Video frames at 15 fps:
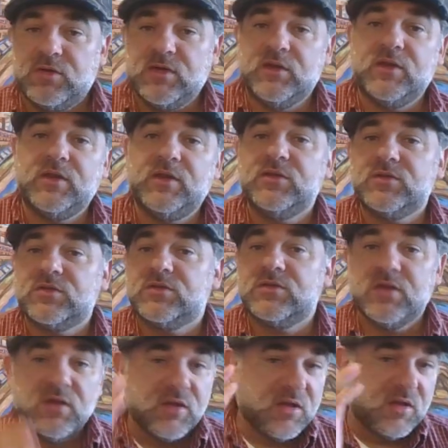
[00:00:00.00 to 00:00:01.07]
need lineages.
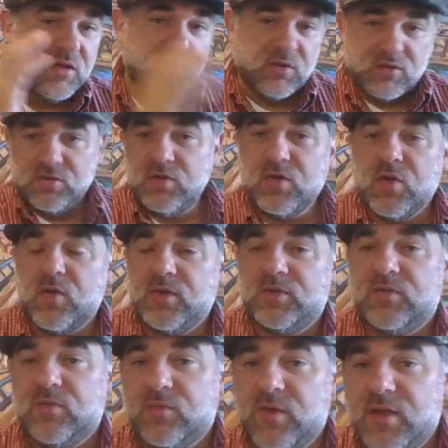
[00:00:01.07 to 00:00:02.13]
You go
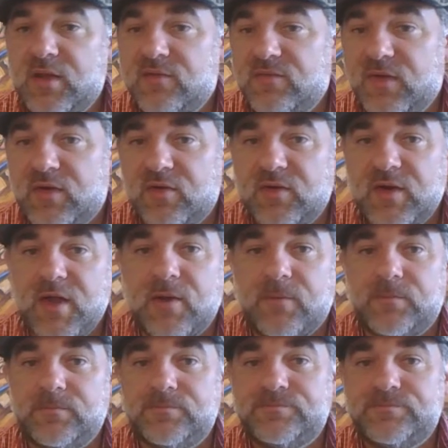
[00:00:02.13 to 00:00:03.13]
into the ring and figure it out.